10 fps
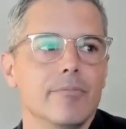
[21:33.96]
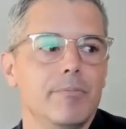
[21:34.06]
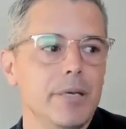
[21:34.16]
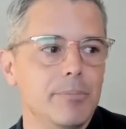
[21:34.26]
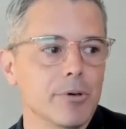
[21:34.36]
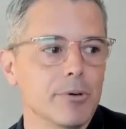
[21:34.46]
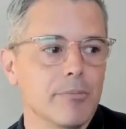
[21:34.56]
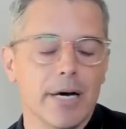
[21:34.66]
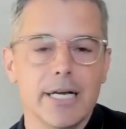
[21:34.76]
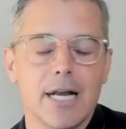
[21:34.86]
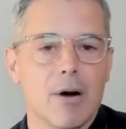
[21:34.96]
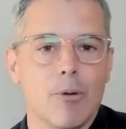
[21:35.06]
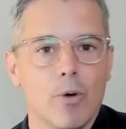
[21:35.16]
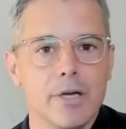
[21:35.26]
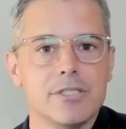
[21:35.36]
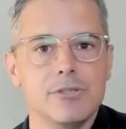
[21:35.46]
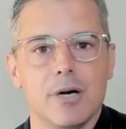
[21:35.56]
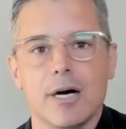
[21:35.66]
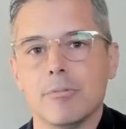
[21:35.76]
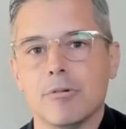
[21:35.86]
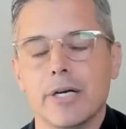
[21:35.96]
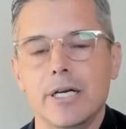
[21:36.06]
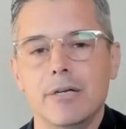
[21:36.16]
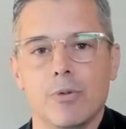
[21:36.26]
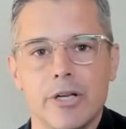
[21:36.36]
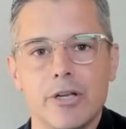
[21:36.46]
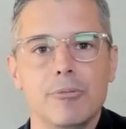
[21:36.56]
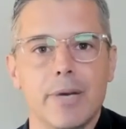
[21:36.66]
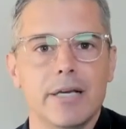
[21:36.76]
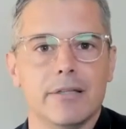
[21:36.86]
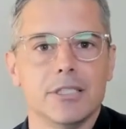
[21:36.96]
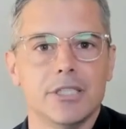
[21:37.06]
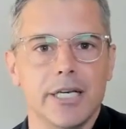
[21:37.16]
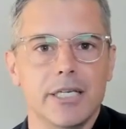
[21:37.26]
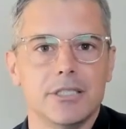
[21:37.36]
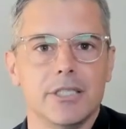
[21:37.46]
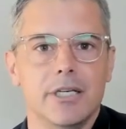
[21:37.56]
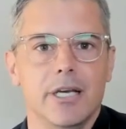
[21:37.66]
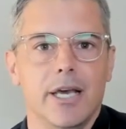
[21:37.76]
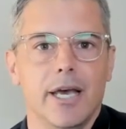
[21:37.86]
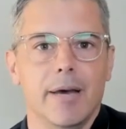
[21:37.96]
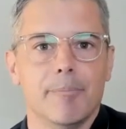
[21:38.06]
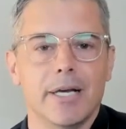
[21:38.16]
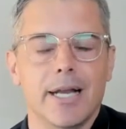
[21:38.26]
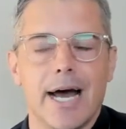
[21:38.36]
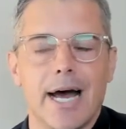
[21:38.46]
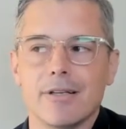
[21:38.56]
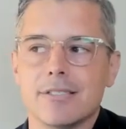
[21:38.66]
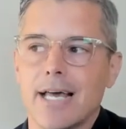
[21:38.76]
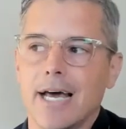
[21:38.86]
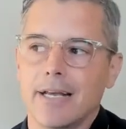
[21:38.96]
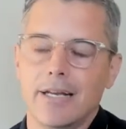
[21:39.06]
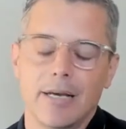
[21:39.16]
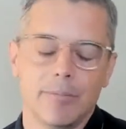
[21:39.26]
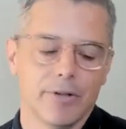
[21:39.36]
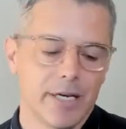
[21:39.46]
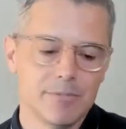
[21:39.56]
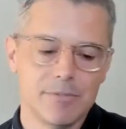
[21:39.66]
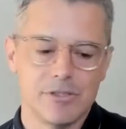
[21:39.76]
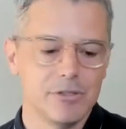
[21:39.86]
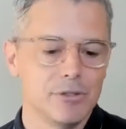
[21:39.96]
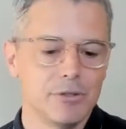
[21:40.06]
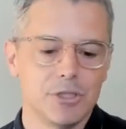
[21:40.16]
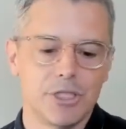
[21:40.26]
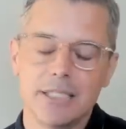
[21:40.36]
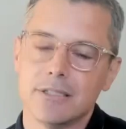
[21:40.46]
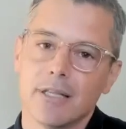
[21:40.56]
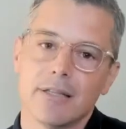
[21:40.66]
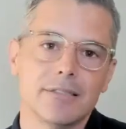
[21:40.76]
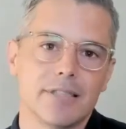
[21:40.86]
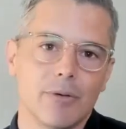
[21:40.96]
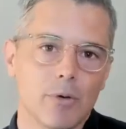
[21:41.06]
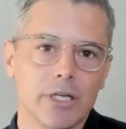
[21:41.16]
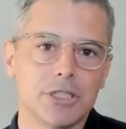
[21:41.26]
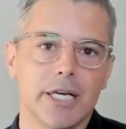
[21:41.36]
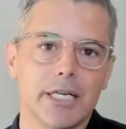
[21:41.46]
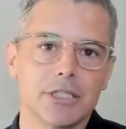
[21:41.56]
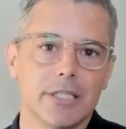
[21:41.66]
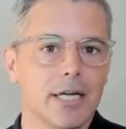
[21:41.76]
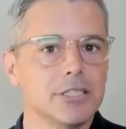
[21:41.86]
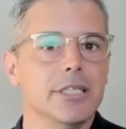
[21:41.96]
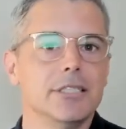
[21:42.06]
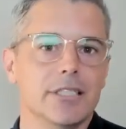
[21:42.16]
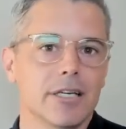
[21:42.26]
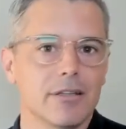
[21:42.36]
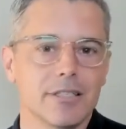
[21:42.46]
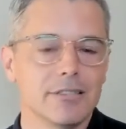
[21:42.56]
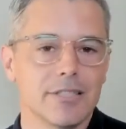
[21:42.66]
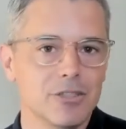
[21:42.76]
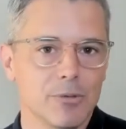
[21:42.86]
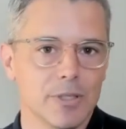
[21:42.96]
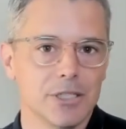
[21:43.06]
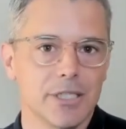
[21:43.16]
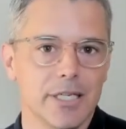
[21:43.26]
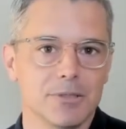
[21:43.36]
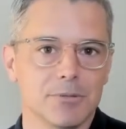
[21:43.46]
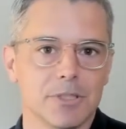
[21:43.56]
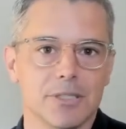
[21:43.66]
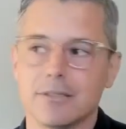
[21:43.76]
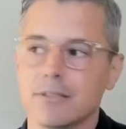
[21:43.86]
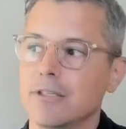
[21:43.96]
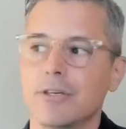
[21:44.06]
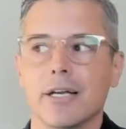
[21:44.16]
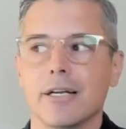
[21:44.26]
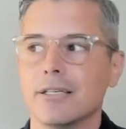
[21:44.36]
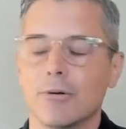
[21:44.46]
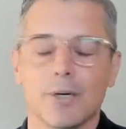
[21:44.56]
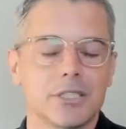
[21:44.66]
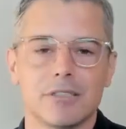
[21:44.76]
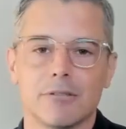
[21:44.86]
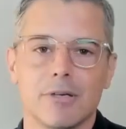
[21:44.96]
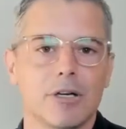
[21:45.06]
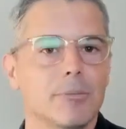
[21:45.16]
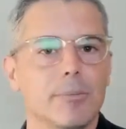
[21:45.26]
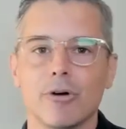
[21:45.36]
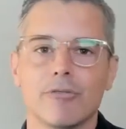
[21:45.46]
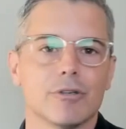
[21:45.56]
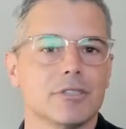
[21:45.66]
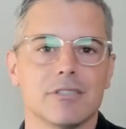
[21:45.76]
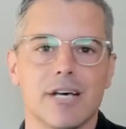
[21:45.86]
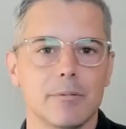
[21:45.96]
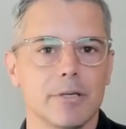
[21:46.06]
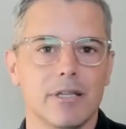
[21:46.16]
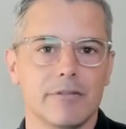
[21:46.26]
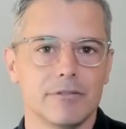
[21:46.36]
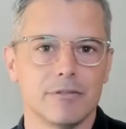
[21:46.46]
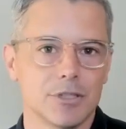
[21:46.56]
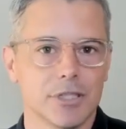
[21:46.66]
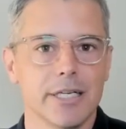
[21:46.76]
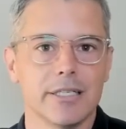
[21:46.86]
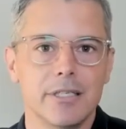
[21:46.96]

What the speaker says: people might not want to upgrade when you make the change, but how does that enable them to change the things they want to change and not change the other things they don't want to change, which is you get into questions around component versus library level versioning